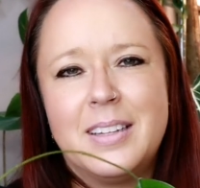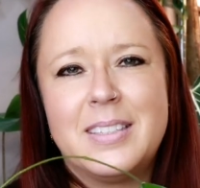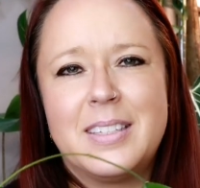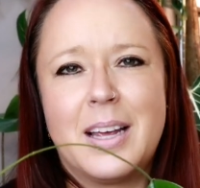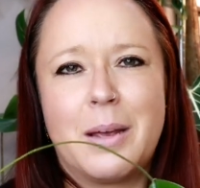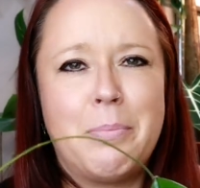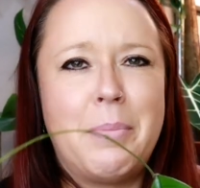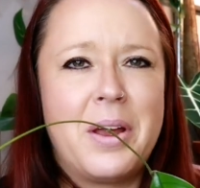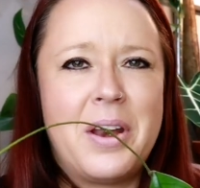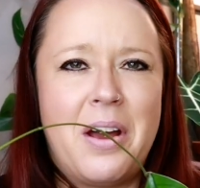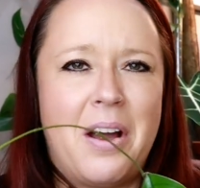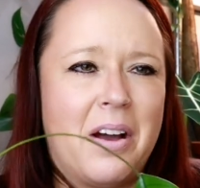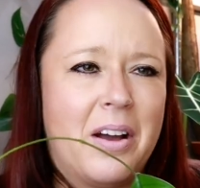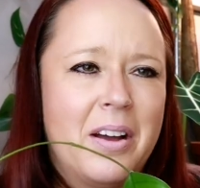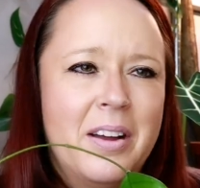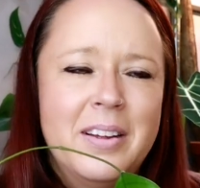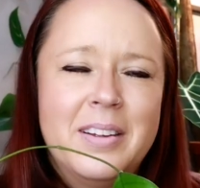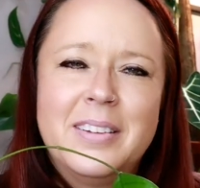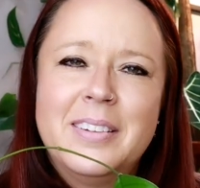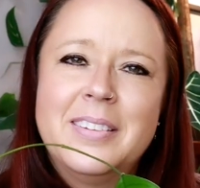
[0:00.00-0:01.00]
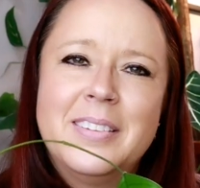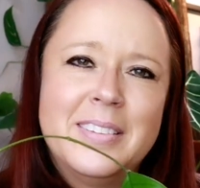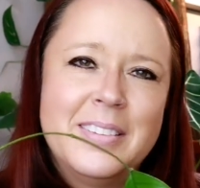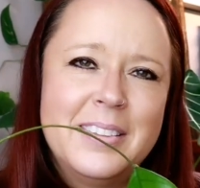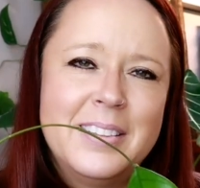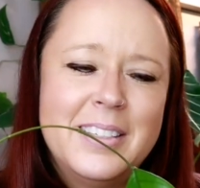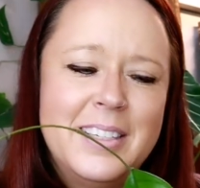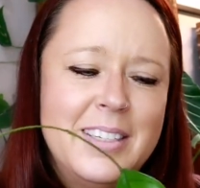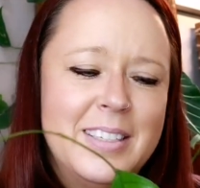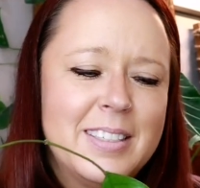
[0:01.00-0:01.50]
It's like my dog.
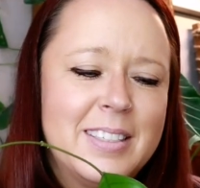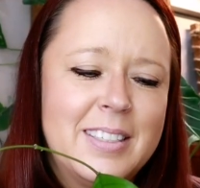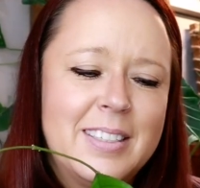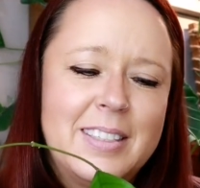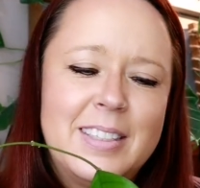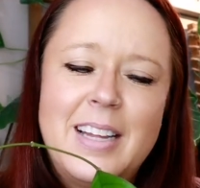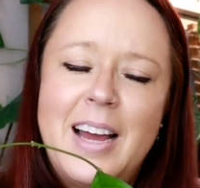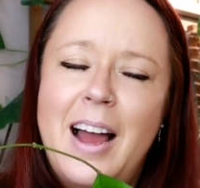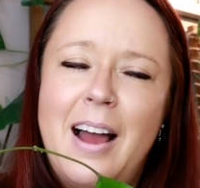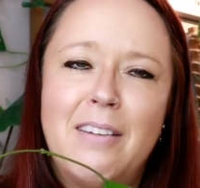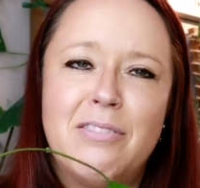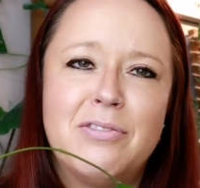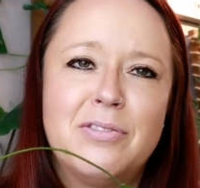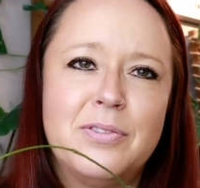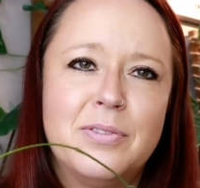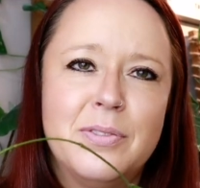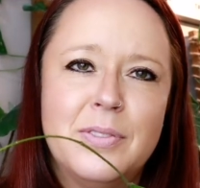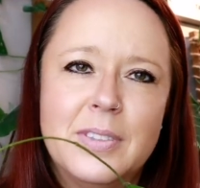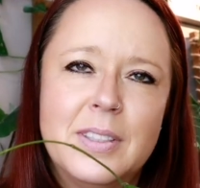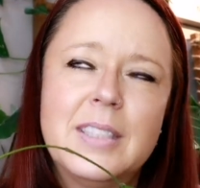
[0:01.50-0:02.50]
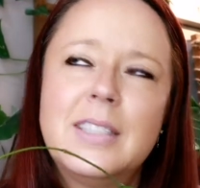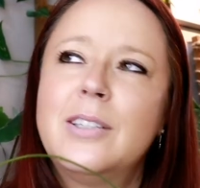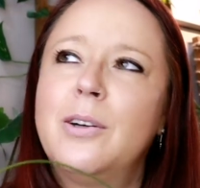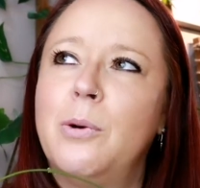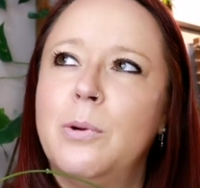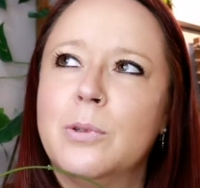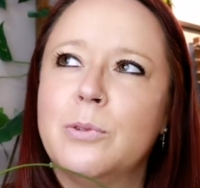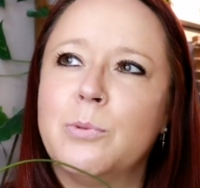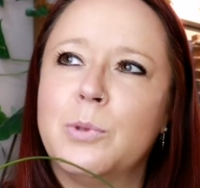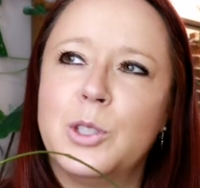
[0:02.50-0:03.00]
He's half
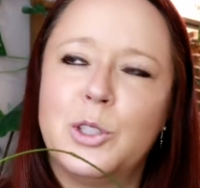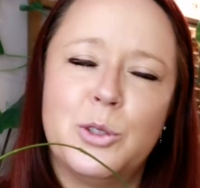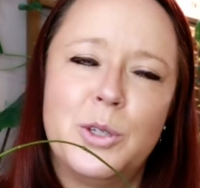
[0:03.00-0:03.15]
golden